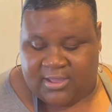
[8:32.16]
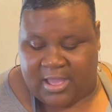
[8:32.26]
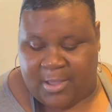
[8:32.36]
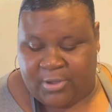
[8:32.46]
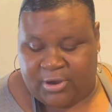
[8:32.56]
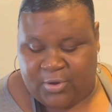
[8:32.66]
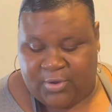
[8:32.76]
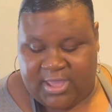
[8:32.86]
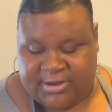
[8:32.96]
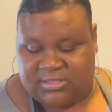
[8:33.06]
I'm gonna go
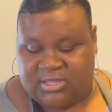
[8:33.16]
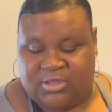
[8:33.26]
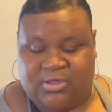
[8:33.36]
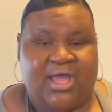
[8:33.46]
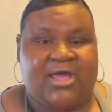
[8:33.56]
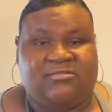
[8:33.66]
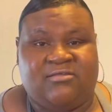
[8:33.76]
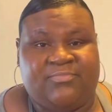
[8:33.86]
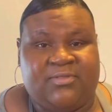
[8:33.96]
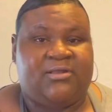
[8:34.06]
ahead and tell you guys
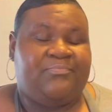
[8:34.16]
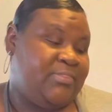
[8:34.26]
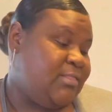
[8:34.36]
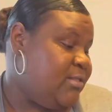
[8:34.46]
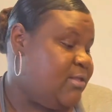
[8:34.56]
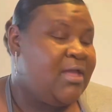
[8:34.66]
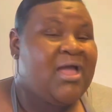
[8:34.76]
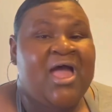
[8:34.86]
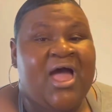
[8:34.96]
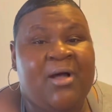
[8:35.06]
something.
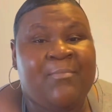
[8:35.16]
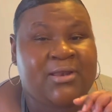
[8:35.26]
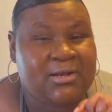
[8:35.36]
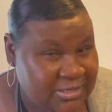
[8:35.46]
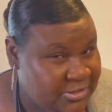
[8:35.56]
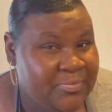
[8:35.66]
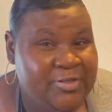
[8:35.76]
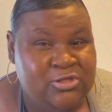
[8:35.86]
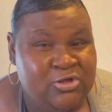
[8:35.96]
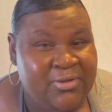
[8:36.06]
I made a little
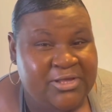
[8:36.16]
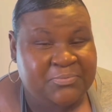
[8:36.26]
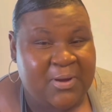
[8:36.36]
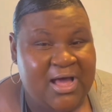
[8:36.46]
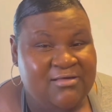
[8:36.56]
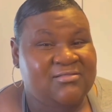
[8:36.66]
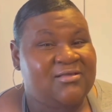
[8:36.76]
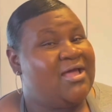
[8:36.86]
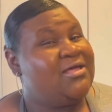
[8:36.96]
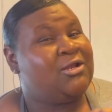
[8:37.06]
bit too much pasta
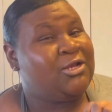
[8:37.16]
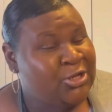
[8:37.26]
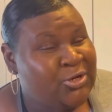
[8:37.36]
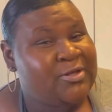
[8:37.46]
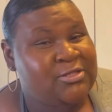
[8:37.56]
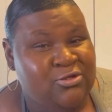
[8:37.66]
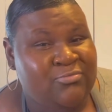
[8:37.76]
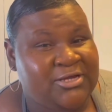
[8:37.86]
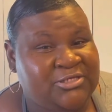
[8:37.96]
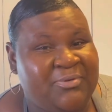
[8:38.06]
and a little bit too
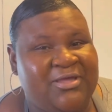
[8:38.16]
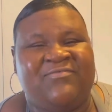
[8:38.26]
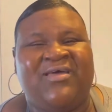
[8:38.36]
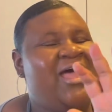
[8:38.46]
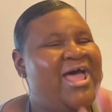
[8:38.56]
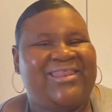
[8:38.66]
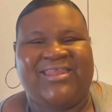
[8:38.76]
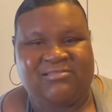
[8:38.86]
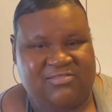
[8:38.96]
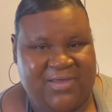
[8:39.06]
much beef, and
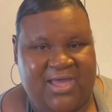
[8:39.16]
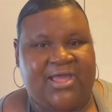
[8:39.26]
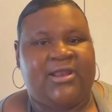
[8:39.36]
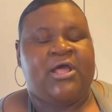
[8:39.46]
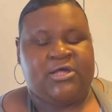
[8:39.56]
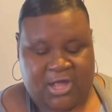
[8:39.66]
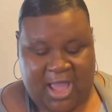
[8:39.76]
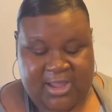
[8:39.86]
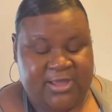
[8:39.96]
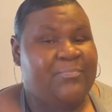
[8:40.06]
that's fine. I
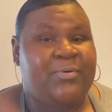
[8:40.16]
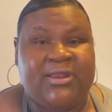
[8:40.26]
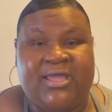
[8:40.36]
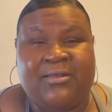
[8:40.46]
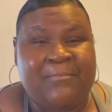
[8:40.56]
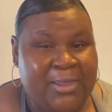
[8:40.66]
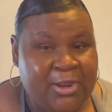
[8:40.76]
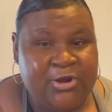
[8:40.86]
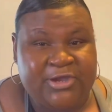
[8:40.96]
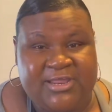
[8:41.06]
could have put it in a
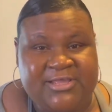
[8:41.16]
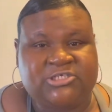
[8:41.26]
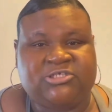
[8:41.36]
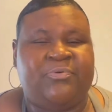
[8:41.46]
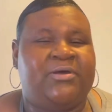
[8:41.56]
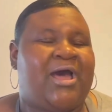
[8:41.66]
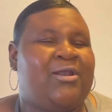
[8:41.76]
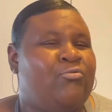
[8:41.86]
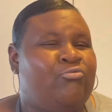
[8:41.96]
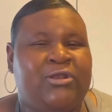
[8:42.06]
bigger dish, but I
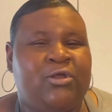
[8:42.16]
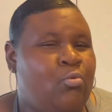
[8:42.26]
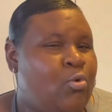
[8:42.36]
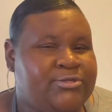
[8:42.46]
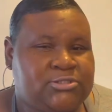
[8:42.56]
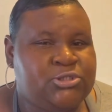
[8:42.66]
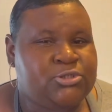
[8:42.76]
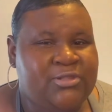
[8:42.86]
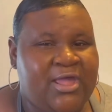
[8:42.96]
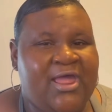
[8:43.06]
don't really want to do
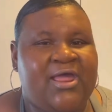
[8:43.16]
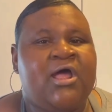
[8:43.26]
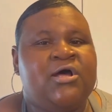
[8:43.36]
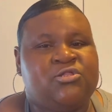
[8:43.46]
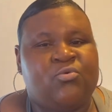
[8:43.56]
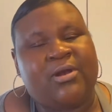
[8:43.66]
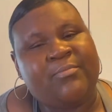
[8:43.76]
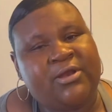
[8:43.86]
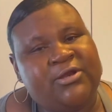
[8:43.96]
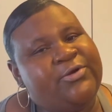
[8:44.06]
that. So what I'm
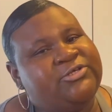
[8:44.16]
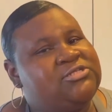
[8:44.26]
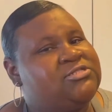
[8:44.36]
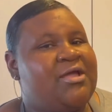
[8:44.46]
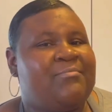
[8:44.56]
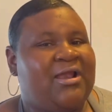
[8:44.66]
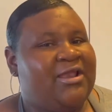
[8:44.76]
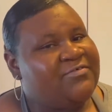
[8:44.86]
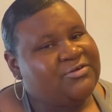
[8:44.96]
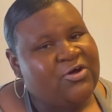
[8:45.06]
gonna do is just take my
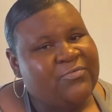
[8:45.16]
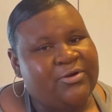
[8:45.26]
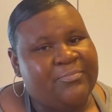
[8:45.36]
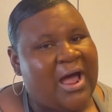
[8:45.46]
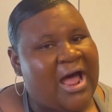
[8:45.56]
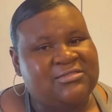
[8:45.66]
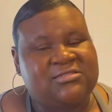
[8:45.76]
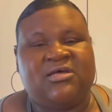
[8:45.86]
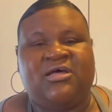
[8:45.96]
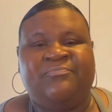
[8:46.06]
leftover
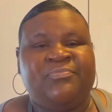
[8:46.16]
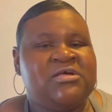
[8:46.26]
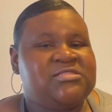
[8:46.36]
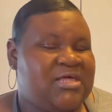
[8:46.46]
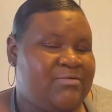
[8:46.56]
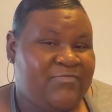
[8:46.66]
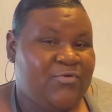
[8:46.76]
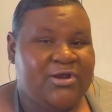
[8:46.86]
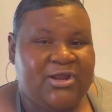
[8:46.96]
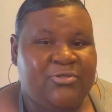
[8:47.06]
pasta, save it for
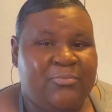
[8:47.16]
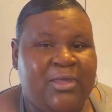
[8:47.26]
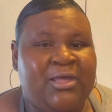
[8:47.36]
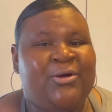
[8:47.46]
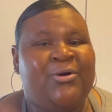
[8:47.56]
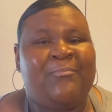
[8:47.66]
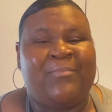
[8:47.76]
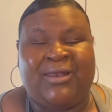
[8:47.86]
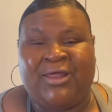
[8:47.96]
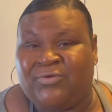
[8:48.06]
another meal, my
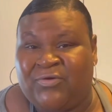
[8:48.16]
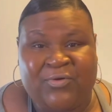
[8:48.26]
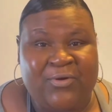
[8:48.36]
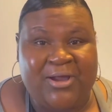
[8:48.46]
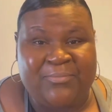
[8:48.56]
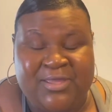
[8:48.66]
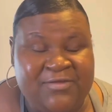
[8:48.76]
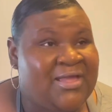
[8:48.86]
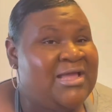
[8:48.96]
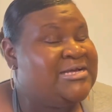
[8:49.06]
leftover ground
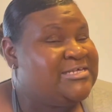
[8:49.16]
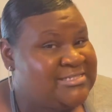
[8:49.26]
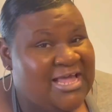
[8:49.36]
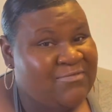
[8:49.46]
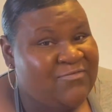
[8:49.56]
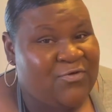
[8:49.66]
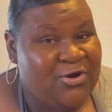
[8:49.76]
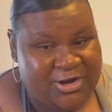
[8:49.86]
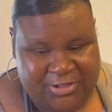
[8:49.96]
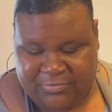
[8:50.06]
beef, save it for
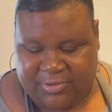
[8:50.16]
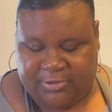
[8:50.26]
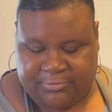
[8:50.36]
another meal.